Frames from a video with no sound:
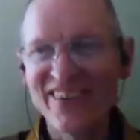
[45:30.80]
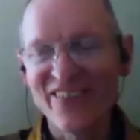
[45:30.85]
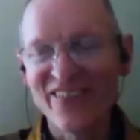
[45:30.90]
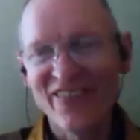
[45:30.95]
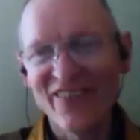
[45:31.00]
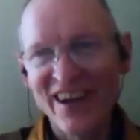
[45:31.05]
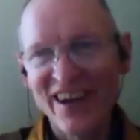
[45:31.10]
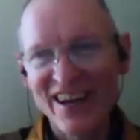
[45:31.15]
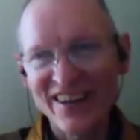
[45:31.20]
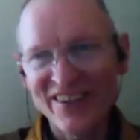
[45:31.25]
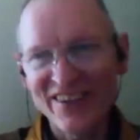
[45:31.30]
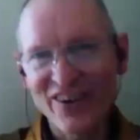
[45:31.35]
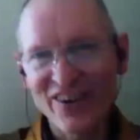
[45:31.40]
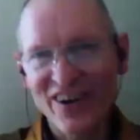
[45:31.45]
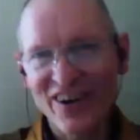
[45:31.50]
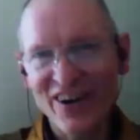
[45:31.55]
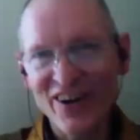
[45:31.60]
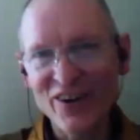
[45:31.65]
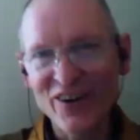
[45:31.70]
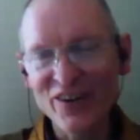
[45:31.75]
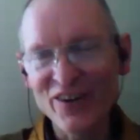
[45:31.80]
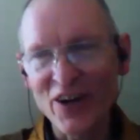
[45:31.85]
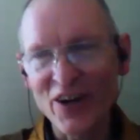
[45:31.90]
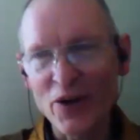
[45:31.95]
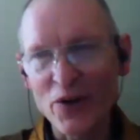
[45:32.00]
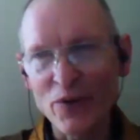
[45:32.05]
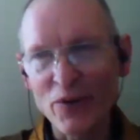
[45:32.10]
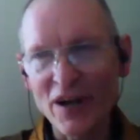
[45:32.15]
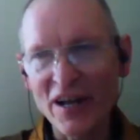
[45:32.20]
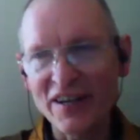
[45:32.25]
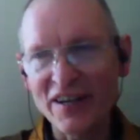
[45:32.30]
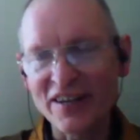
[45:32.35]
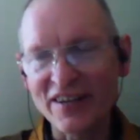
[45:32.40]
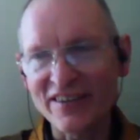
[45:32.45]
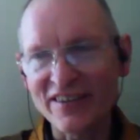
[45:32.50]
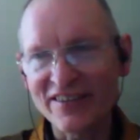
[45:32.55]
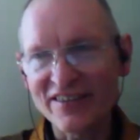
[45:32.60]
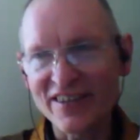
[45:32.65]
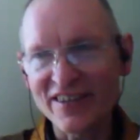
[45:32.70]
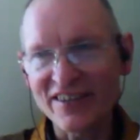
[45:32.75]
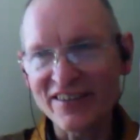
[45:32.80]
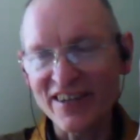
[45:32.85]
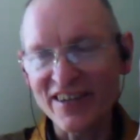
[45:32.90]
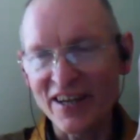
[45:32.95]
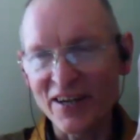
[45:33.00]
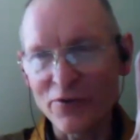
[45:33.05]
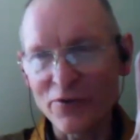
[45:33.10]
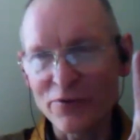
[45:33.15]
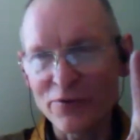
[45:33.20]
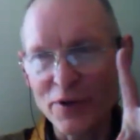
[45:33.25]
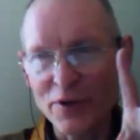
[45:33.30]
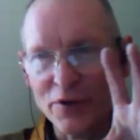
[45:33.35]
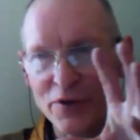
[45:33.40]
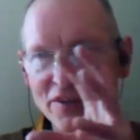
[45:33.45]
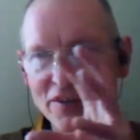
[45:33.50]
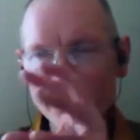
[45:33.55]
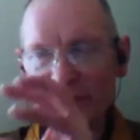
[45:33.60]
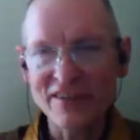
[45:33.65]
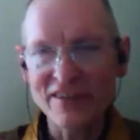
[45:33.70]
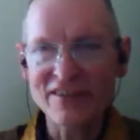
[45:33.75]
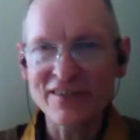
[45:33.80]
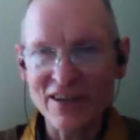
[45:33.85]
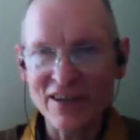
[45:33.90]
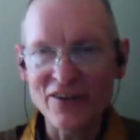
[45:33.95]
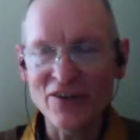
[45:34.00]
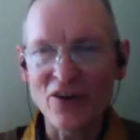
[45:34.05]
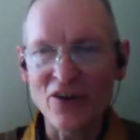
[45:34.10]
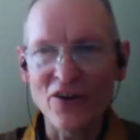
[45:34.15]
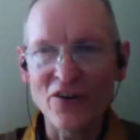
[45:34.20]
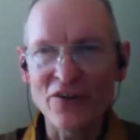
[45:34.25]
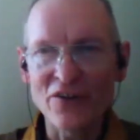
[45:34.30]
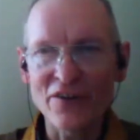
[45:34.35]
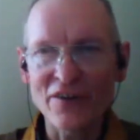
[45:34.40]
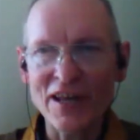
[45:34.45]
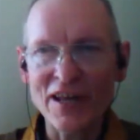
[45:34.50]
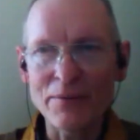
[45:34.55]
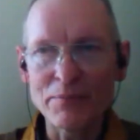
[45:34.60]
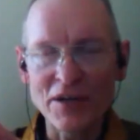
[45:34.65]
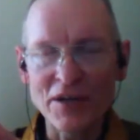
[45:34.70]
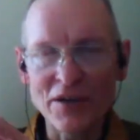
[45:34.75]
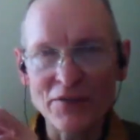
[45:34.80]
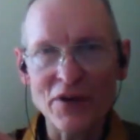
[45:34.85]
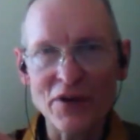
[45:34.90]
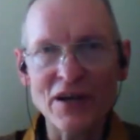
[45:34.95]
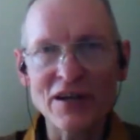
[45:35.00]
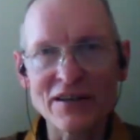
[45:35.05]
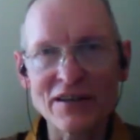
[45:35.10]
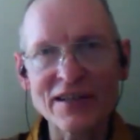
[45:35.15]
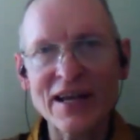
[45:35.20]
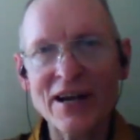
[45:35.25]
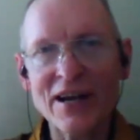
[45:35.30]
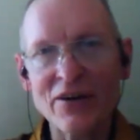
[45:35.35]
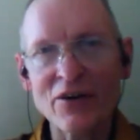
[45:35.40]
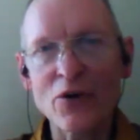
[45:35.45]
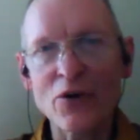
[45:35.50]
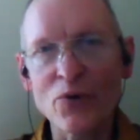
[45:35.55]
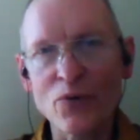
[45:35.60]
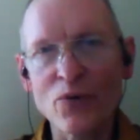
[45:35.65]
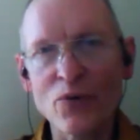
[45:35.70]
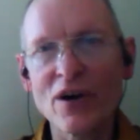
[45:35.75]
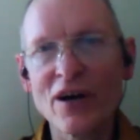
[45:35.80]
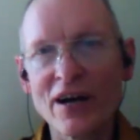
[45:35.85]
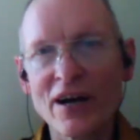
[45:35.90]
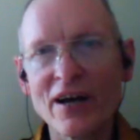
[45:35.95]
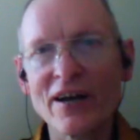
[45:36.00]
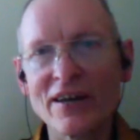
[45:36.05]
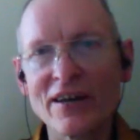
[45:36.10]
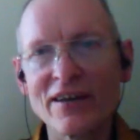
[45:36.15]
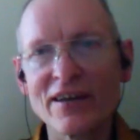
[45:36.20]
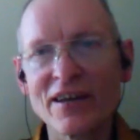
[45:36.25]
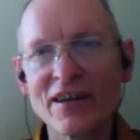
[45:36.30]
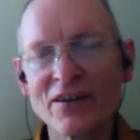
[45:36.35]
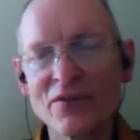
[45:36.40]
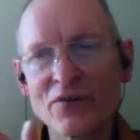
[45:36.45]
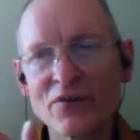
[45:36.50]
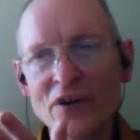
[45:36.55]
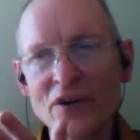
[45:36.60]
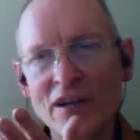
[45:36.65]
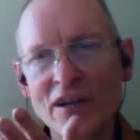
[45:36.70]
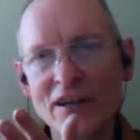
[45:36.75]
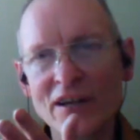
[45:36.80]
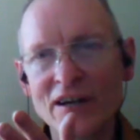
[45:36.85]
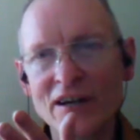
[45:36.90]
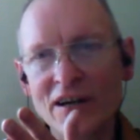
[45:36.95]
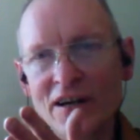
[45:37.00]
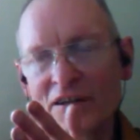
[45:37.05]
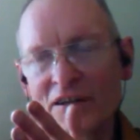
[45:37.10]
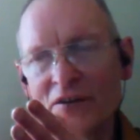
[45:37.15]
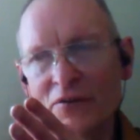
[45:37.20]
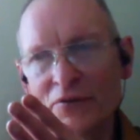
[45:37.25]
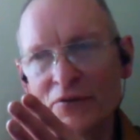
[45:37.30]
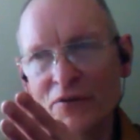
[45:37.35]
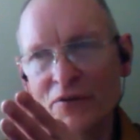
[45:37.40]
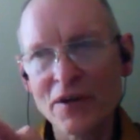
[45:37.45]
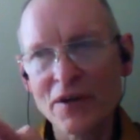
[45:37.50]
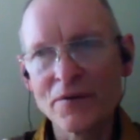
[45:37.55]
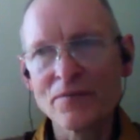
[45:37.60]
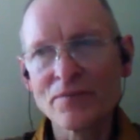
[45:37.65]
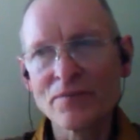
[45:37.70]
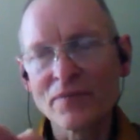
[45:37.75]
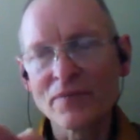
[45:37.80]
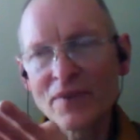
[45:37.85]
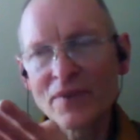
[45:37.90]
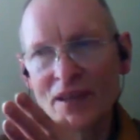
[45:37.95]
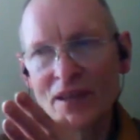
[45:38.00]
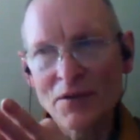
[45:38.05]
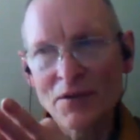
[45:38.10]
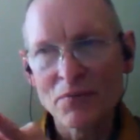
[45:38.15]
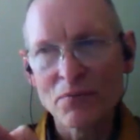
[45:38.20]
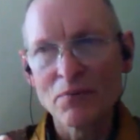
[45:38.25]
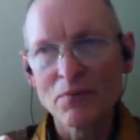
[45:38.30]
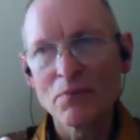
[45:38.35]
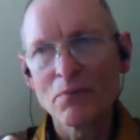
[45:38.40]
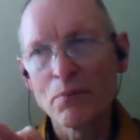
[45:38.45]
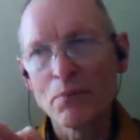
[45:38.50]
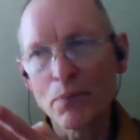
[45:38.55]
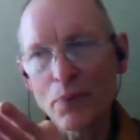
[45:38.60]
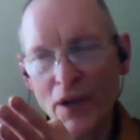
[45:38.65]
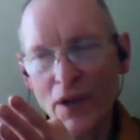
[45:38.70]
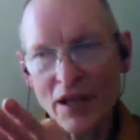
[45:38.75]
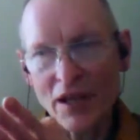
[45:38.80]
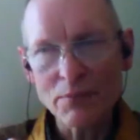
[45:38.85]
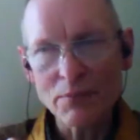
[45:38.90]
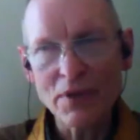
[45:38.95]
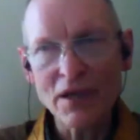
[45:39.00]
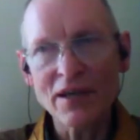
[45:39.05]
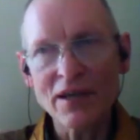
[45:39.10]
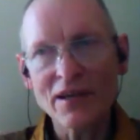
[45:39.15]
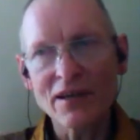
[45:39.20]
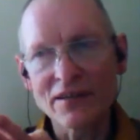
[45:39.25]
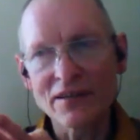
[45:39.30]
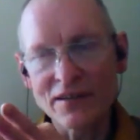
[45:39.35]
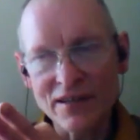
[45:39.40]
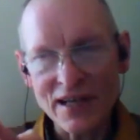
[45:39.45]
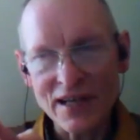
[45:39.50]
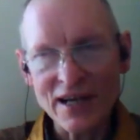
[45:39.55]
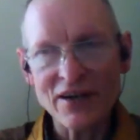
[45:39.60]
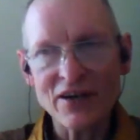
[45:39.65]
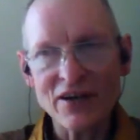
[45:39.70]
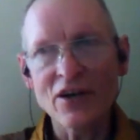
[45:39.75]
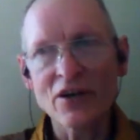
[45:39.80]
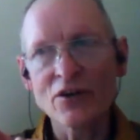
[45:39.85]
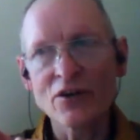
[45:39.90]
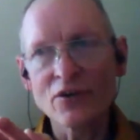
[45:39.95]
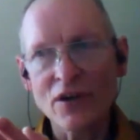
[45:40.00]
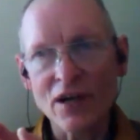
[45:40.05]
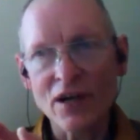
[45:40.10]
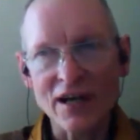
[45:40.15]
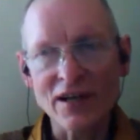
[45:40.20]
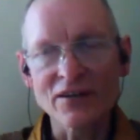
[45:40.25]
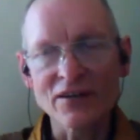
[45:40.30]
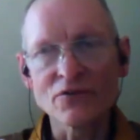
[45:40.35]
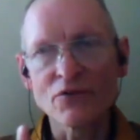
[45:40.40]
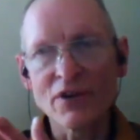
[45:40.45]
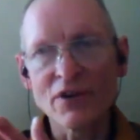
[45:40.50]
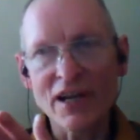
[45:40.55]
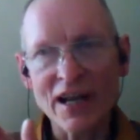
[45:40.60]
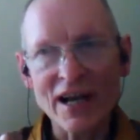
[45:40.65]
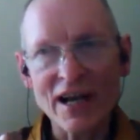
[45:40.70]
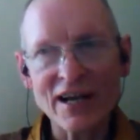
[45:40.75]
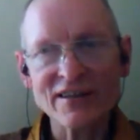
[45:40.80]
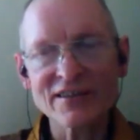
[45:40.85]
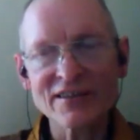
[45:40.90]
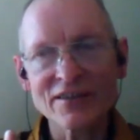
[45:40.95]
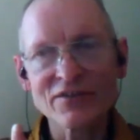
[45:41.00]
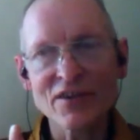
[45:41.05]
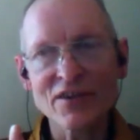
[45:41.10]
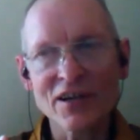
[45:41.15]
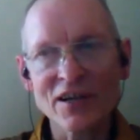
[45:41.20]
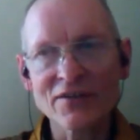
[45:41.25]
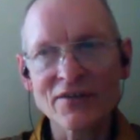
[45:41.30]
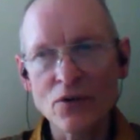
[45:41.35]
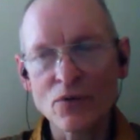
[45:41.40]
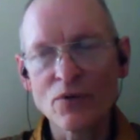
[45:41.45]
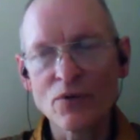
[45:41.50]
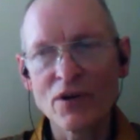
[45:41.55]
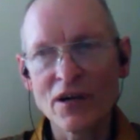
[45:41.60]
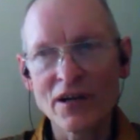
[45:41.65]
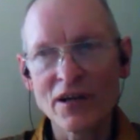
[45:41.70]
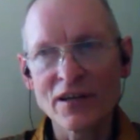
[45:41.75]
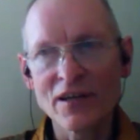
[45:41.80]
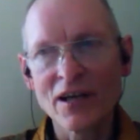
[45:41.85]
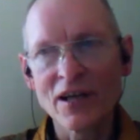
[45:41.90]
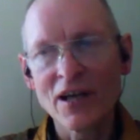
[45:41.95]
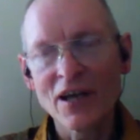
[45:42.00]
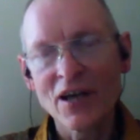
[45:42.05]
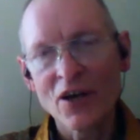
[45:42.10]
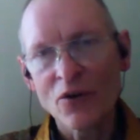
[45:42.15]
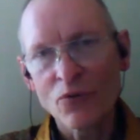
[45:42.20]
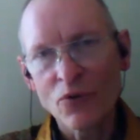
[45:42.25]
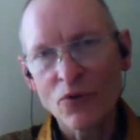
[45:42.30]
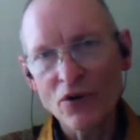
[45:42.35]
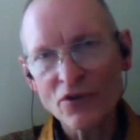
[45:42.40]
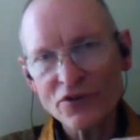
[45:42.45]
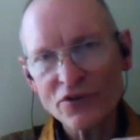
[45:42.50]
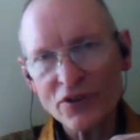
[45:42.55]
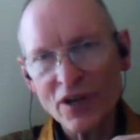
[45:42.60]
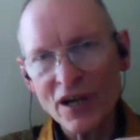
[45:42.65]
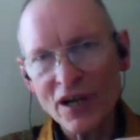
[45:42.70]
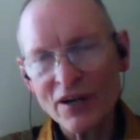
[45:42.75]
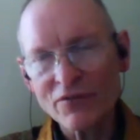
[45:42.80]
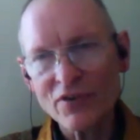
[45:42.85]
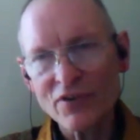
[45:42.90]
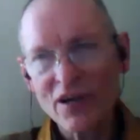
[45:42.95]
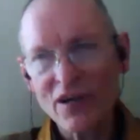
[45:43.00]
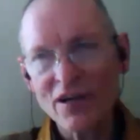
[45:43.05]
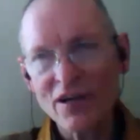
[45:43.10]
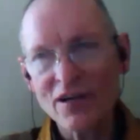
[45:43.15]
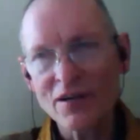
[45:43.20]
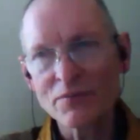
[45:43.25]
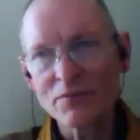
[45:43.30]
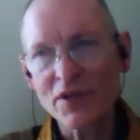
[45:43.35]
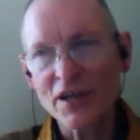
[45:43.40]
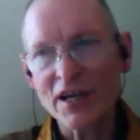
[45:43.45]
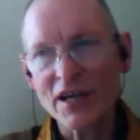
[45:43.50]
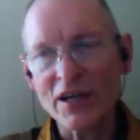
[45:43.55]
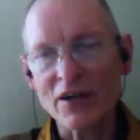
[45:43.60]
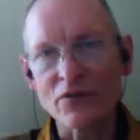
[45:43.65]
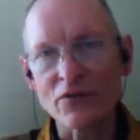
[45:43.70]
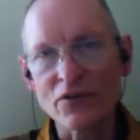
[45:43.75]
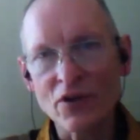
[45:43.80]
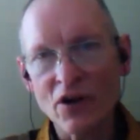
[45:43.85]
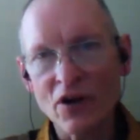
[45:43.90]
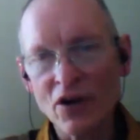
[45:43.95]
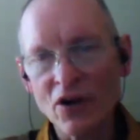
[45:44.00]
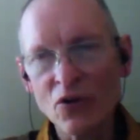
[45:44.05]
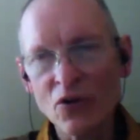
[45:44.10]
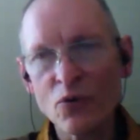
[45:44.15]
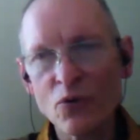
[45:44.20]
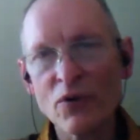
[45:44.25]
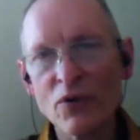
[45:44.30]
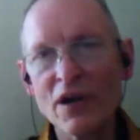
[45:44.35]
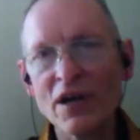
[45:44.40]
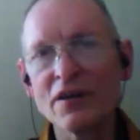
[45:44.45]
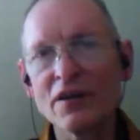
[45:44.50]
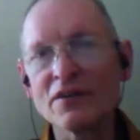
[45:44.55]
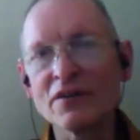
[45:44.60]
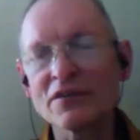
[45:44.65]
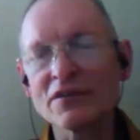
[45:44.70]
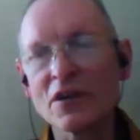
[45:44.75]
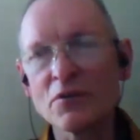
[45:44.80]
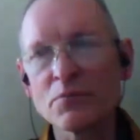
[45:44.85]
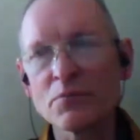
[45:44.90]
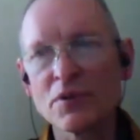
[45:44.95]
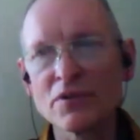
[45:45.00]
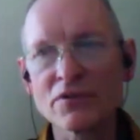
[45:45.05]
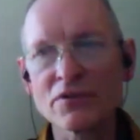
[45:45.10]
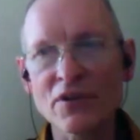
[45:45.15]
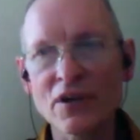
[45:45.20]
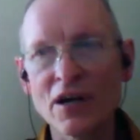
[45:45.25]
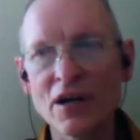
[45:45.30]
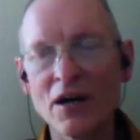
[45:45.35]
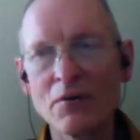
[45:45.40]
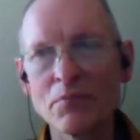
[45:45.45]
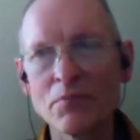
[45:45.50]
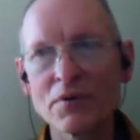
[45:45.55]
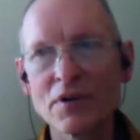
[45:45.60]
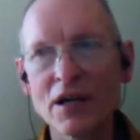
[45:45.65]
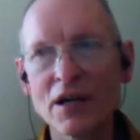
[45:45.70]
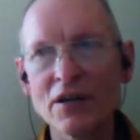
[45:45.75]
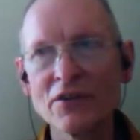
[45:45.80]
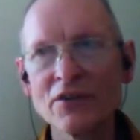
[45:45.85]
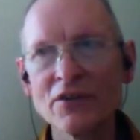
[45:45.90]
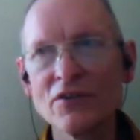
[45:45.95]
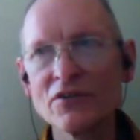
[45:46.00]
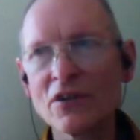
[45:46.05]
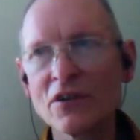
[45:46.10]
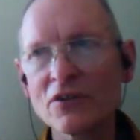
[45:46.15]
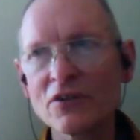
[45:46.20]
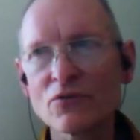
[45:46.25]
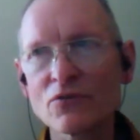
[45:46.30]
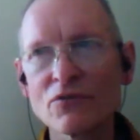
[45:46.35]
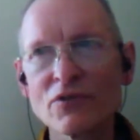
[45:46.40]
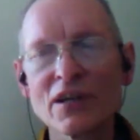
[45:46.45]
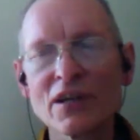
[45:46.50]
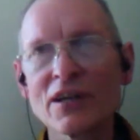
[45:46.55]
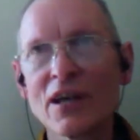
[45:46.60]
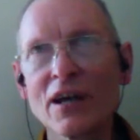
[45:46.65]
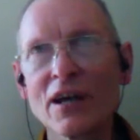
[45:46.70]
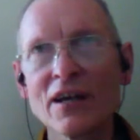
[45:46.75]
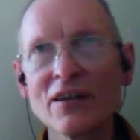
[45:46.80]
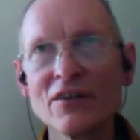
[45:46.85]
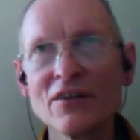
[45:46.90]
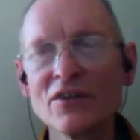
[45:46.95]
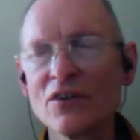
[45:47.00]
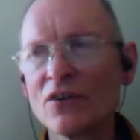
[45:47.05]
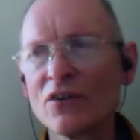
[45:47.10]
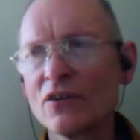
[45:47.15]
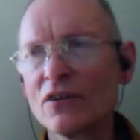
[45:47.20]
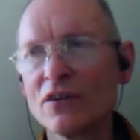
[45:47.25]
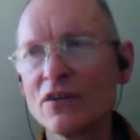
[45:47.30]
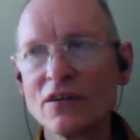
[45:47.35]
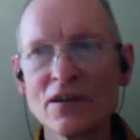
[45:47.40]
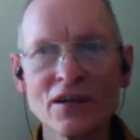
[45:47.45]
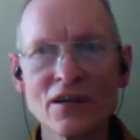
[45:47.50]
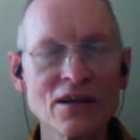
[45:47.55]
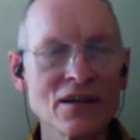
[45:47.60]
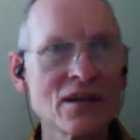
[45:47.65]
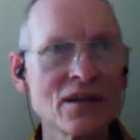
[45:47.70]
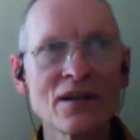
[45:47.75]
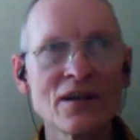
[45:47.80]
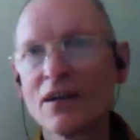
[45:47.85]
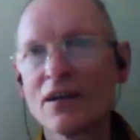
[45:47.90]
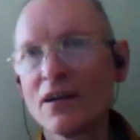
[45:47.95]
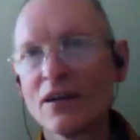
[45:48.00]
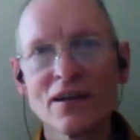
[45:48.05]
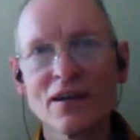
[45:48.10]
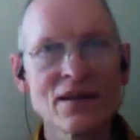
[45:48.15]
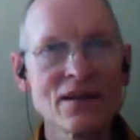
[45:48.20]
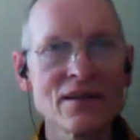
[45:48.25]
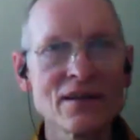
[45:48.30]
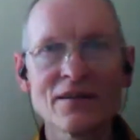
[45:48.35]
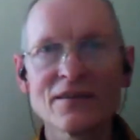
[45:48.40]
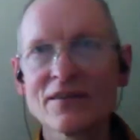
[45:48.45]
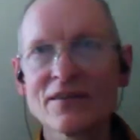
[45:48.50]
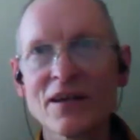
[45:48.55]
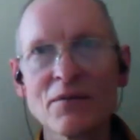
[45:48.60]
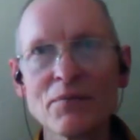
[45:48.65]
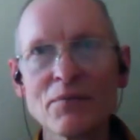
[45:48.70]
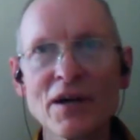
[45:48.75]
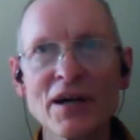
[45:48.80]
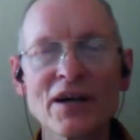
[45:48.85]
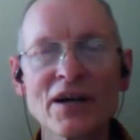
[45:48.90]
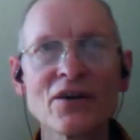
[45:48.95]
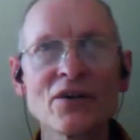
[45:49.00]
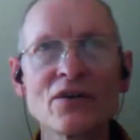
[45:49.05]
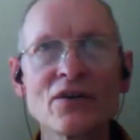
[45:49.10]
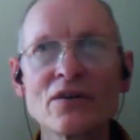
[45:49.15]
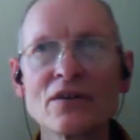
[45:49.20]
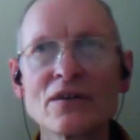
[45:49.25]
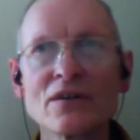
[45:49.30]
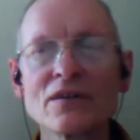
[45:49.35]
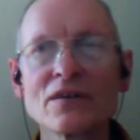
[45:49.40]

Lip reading: where your whole awareness just kind of focuses in on them in a very narrow way, in a very kind of blaming and narrow and reactive kind of a way. Once you have calmed down, your whole awareness opens up and you just regain your somehow